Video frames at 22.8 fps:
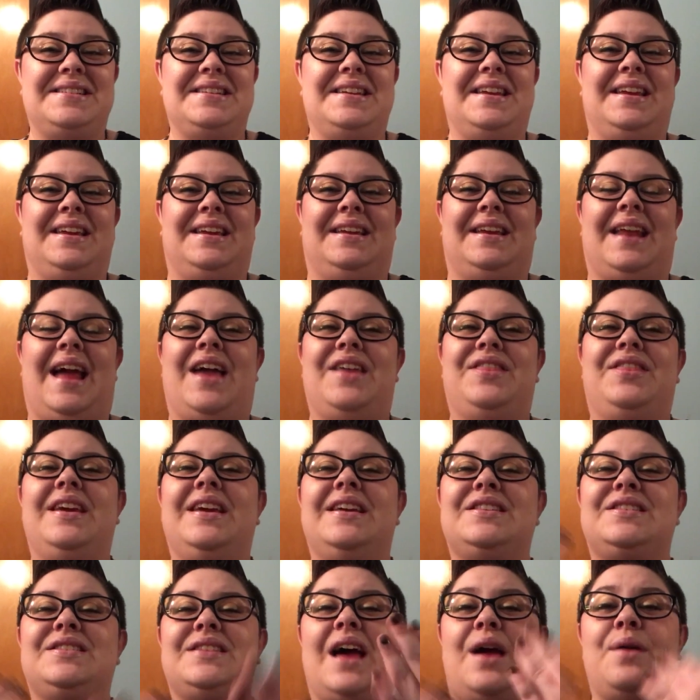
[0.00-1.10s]
18. I
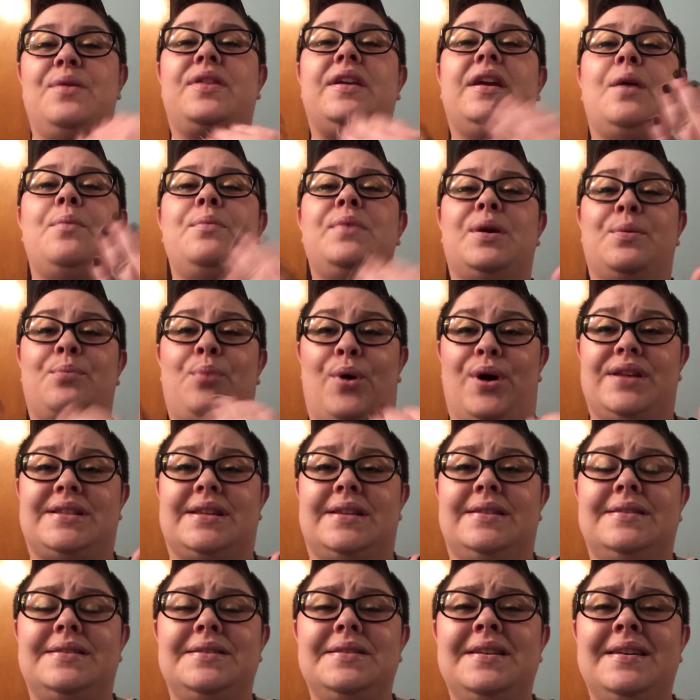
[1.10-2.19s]
think I'm being
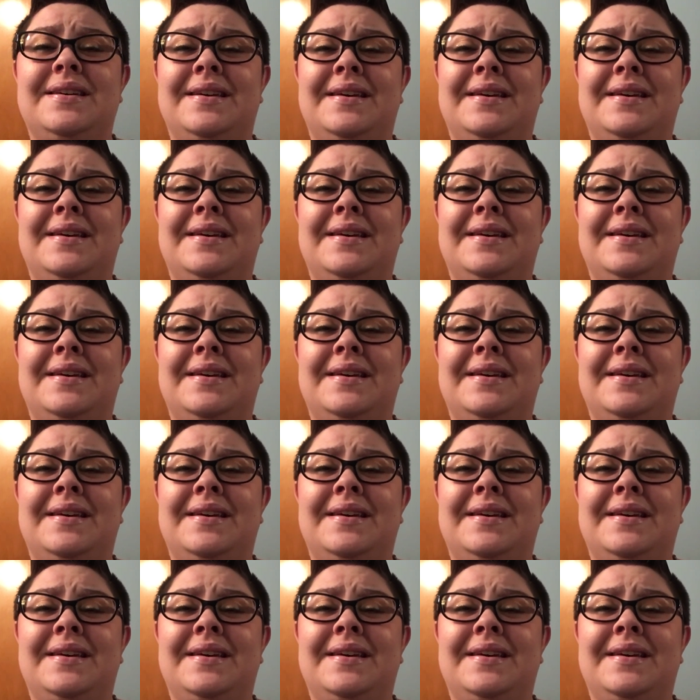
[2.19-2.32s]
poisoned.